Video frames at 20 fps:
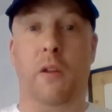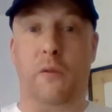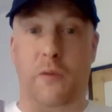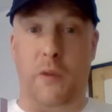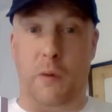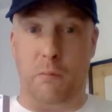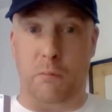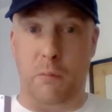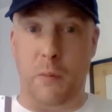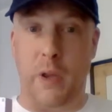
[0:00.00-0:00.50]

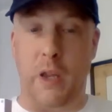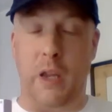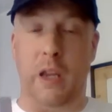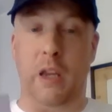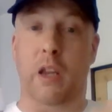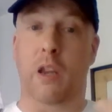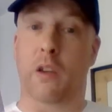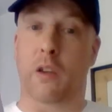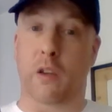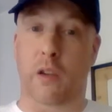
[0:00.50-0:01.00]
for
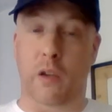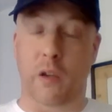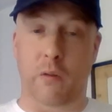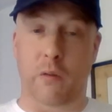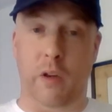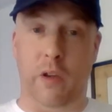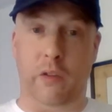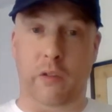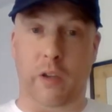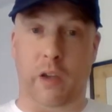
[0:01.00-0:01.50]
me,
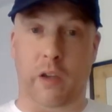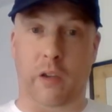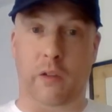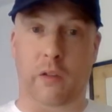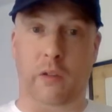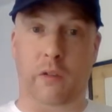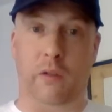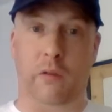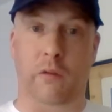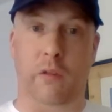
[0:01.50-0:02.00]

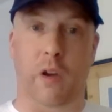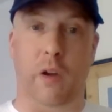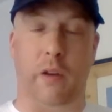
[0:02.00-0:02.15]
unisex.